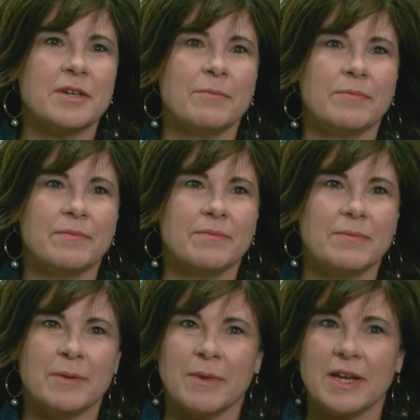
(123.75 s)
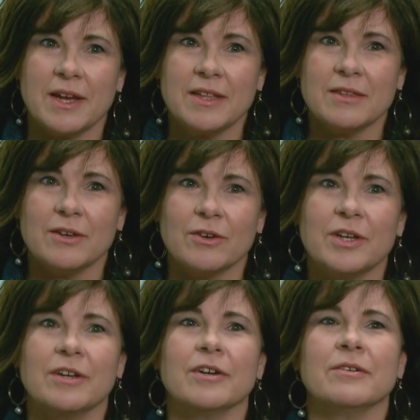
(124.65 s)
I'm in my ninth year
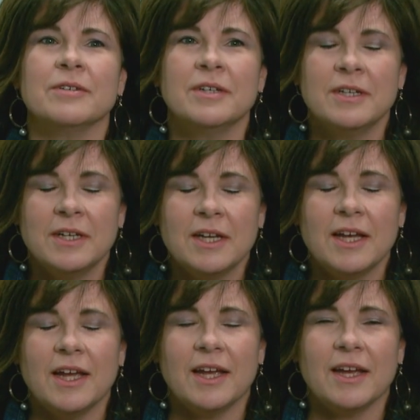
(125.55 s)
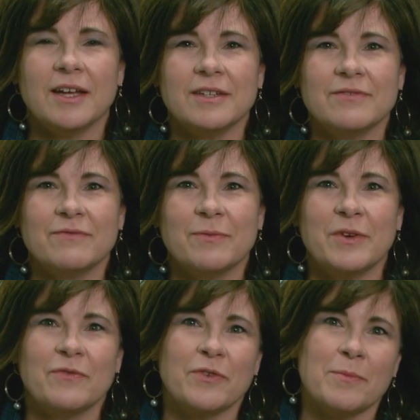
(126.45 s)
here, and
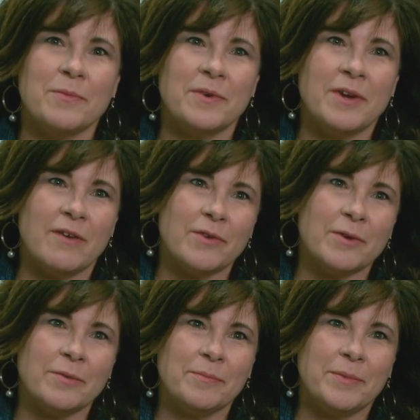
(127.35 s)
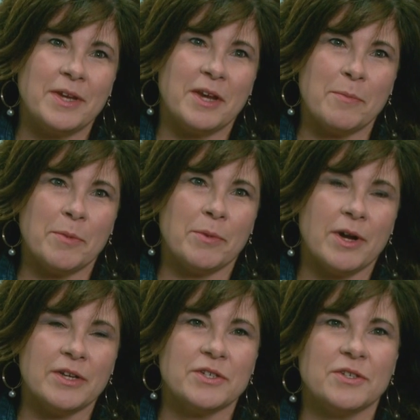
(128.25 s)
went from never picking up a
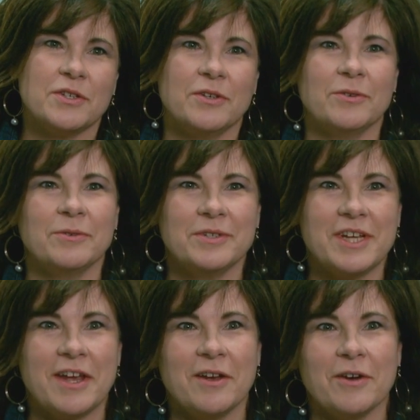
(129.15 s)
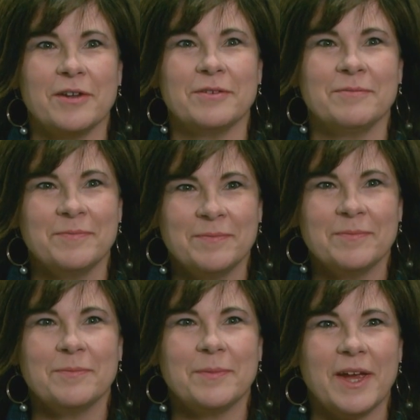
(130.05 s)
brush to taking on
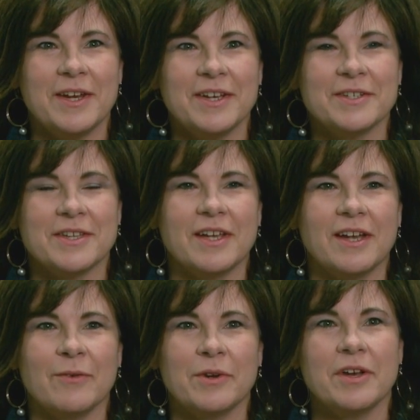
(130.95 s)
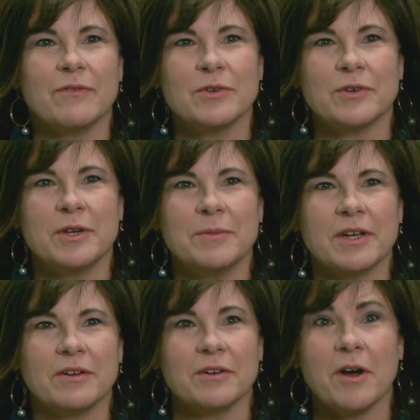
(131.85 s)
paintings that I would have never dreamed I
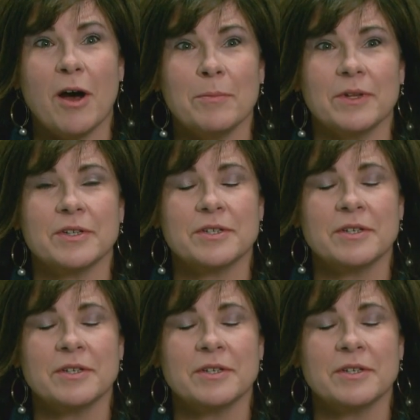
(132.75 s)
could have accomplished.